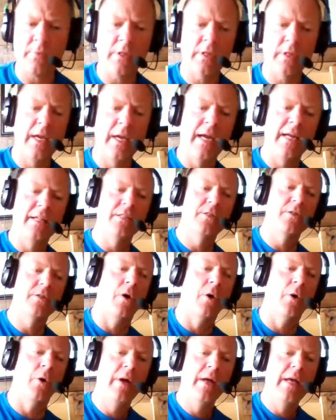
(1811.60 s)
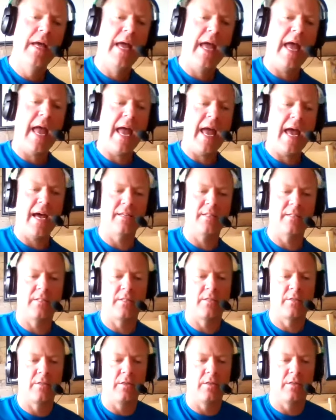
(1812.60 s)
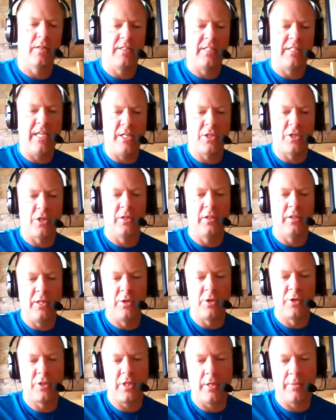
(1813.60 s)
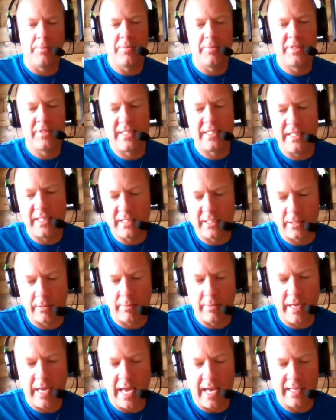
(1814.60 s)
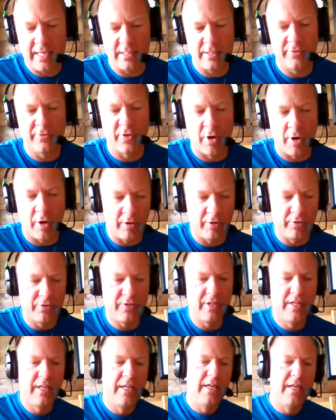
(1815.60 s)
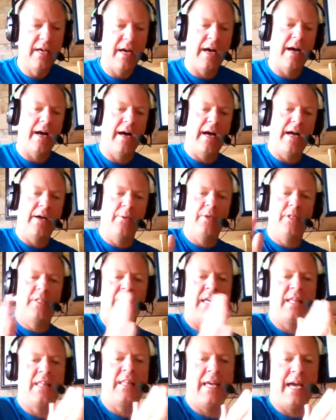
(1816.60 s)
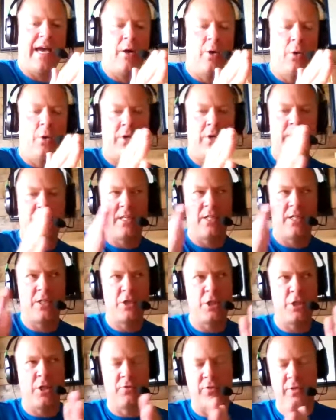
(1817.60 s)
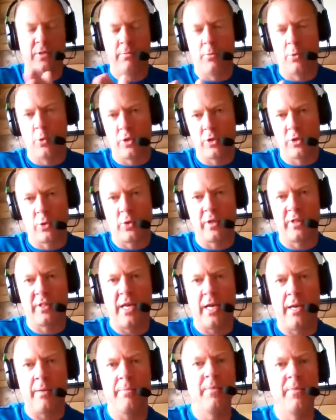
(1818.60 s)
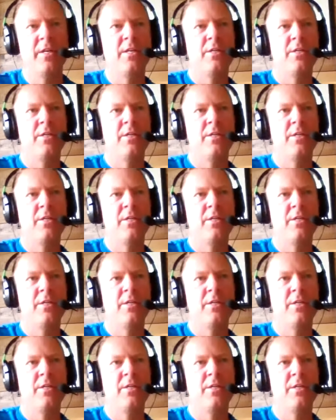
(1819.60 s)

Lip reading: And so as the teacher leadership system has evolved, I would say that onus has shifted more toward them.